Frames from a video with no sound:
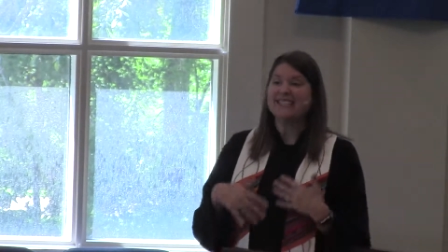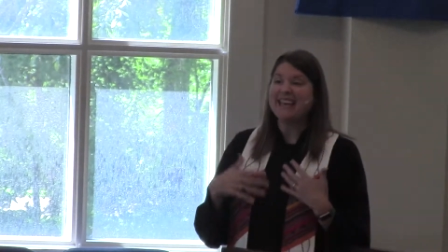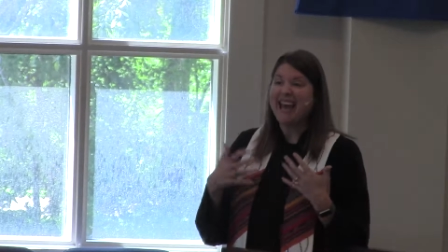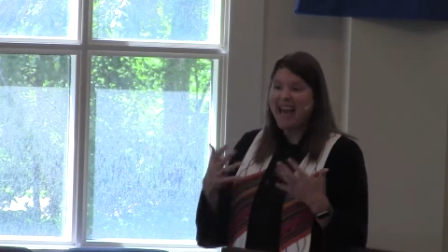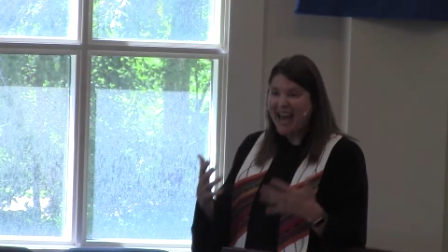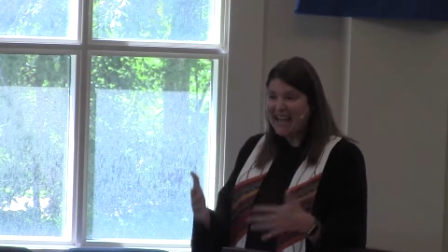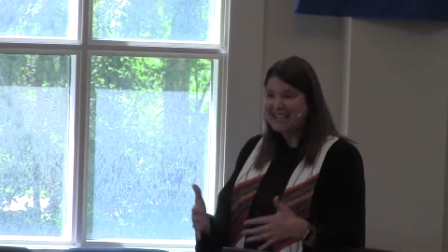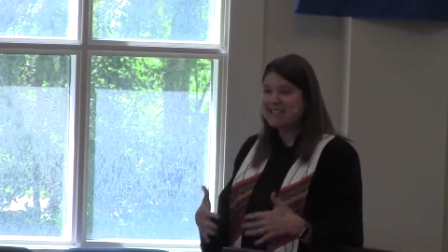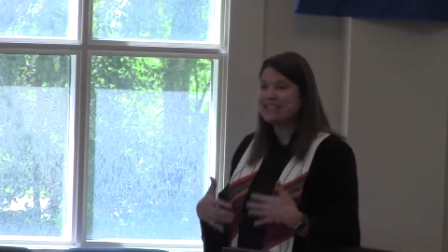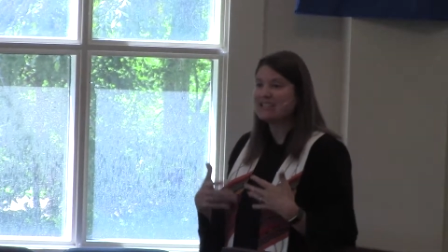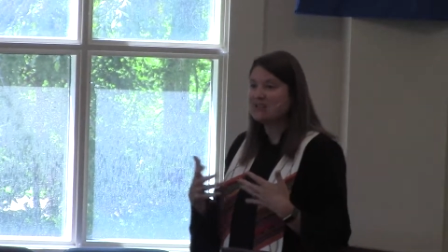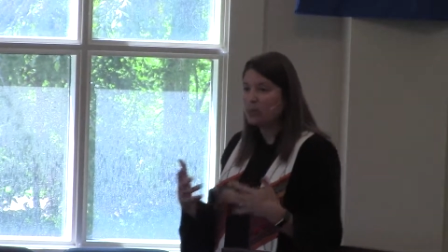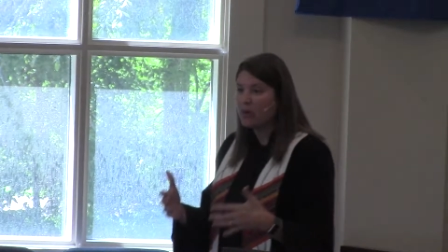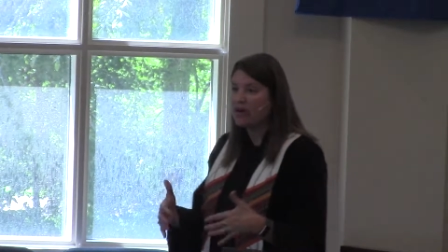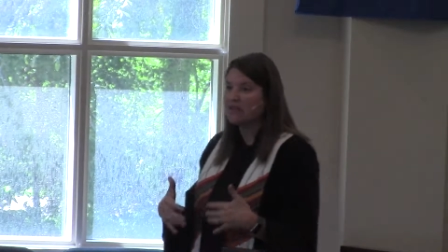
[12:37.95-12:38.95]
that
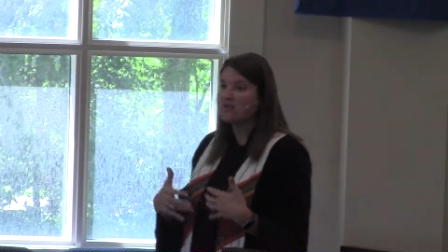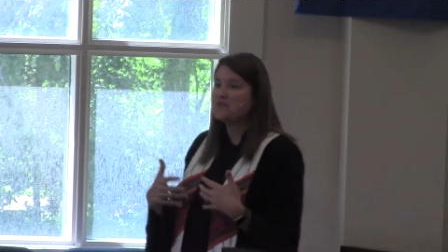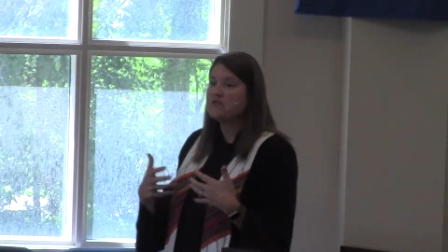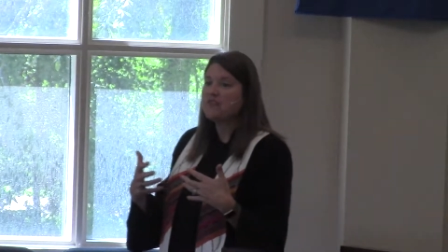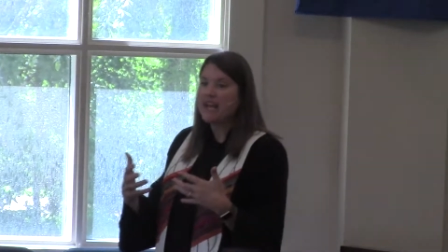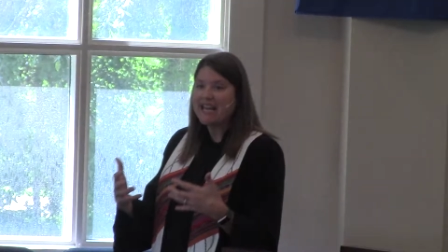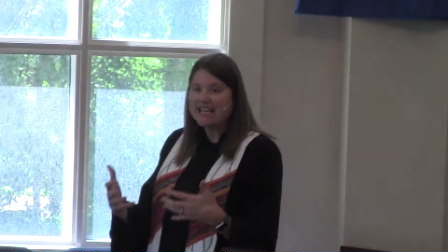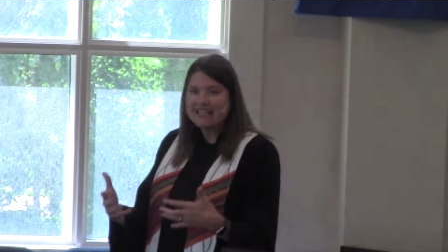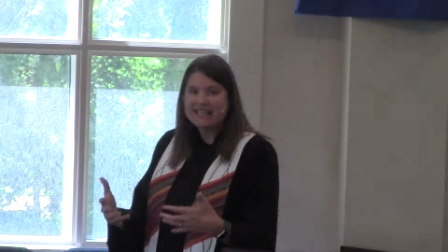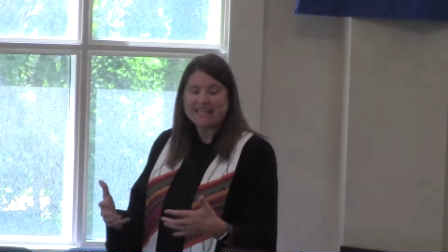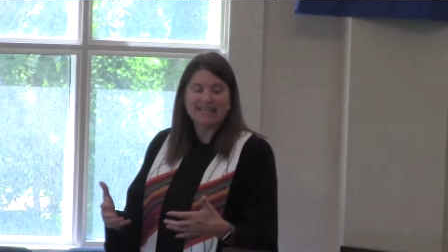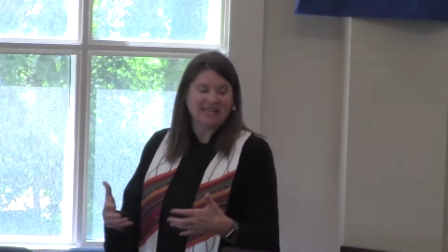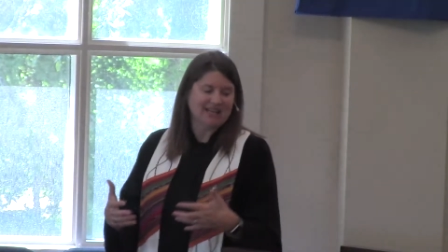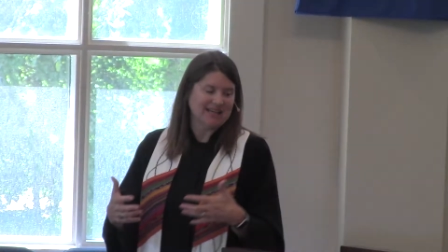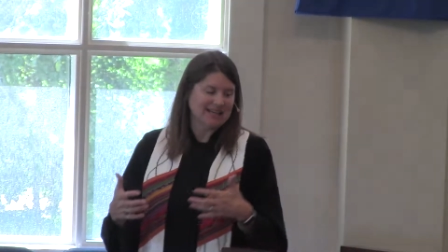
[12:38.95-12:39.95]
is what
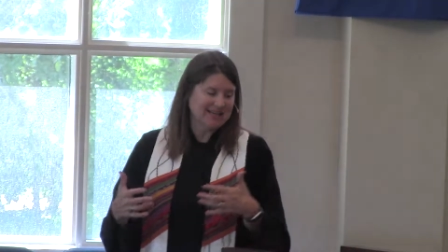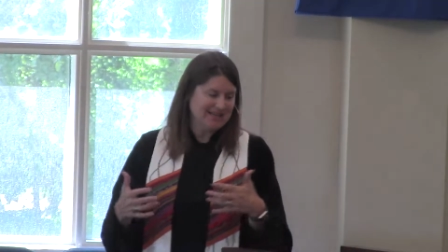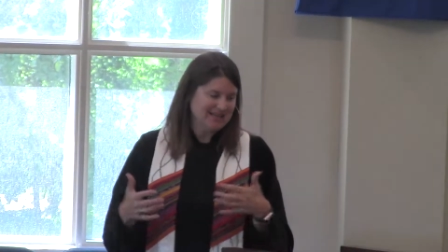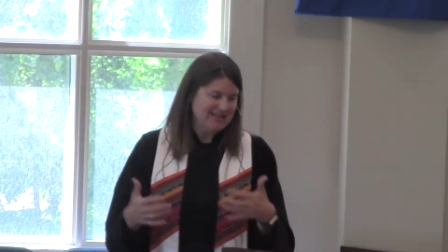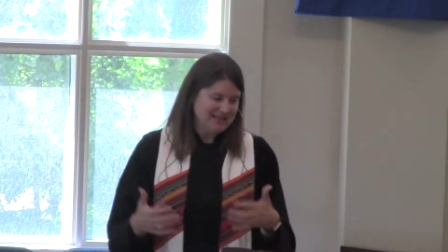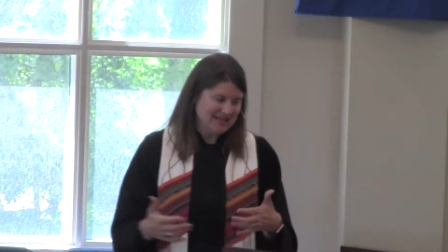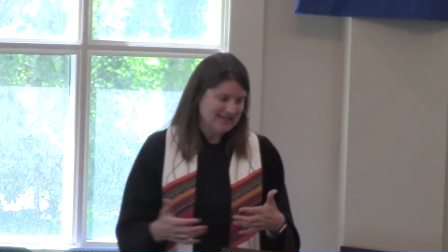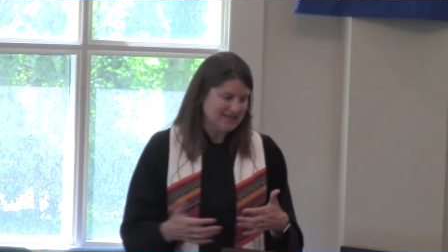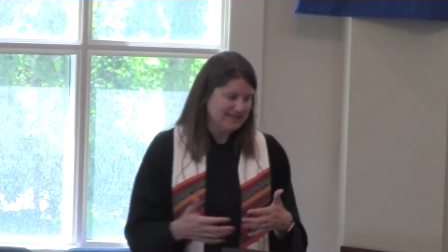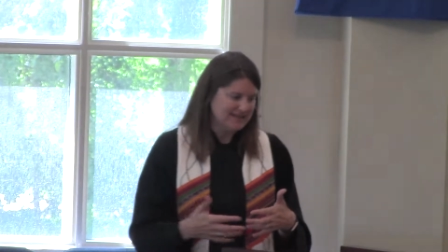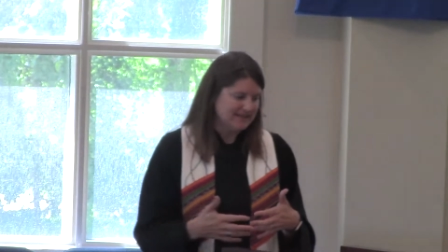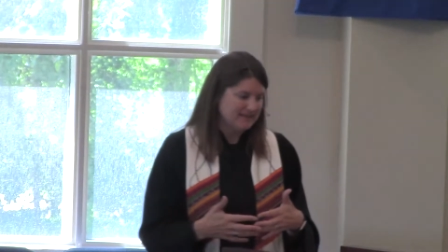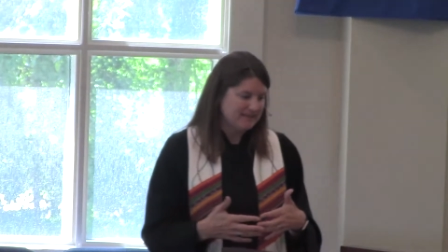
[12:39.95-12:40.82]
faithing is.